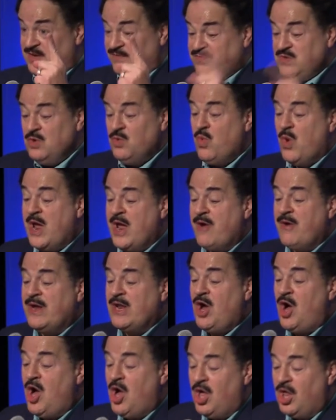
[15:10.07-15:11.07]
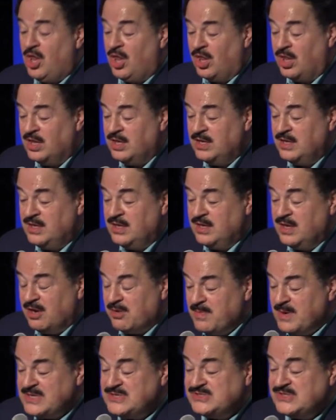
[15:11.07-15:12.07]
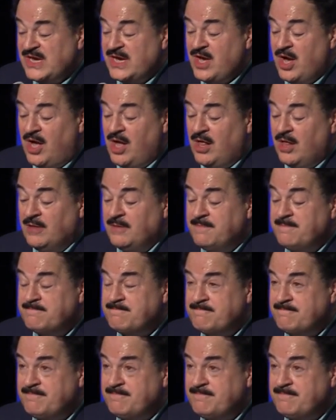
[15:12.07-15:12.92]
if you wear it all. Everybody say all.